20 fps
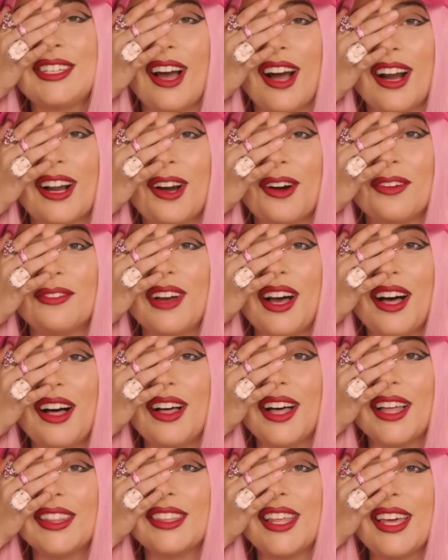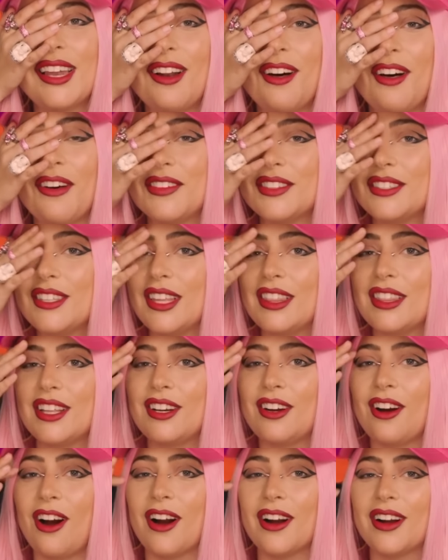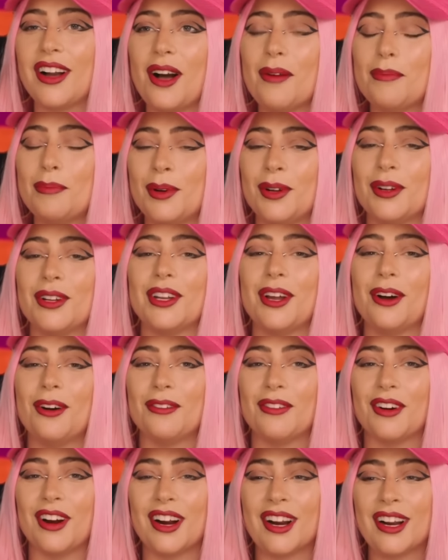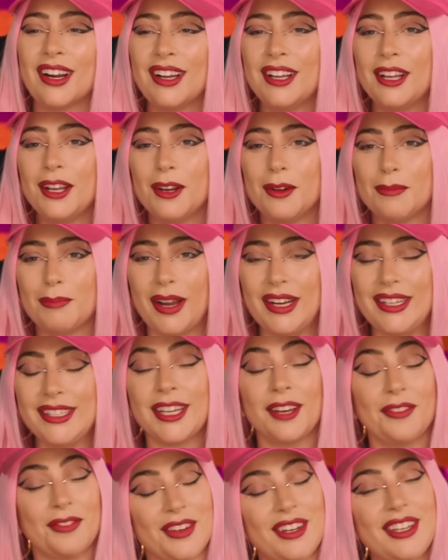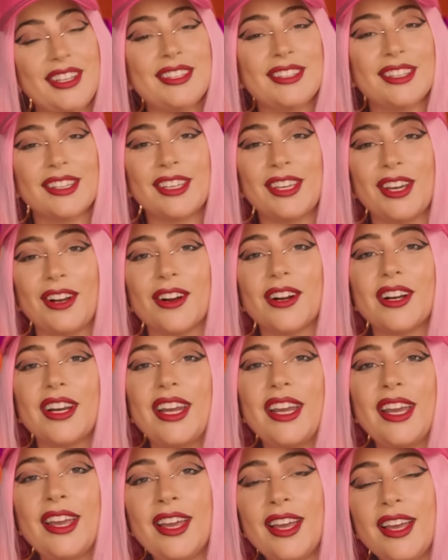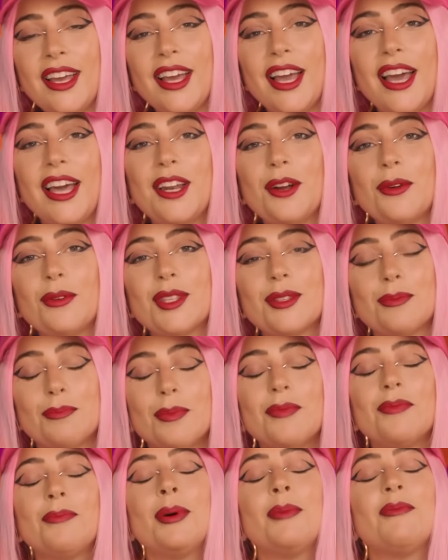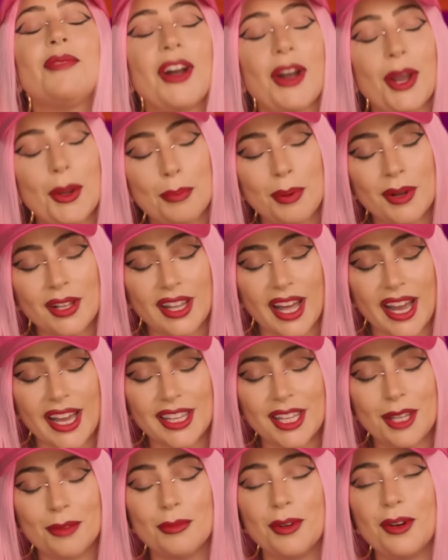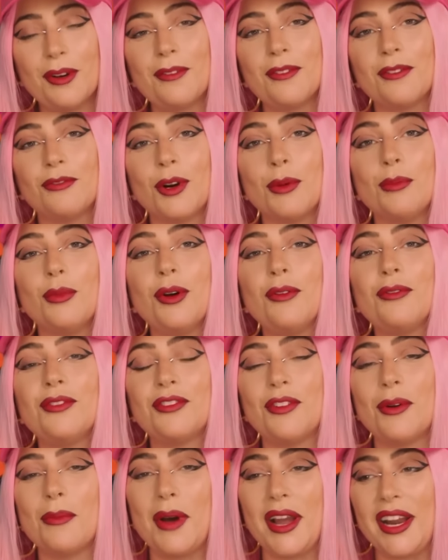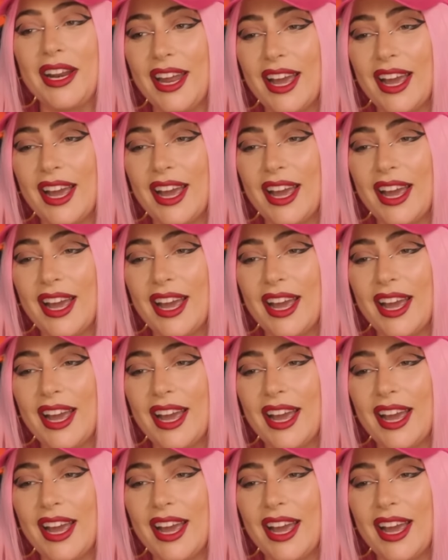Taco Bell. And then all of a sudden, the car got pulled over by Tiffany's security, and it was very politely removed from my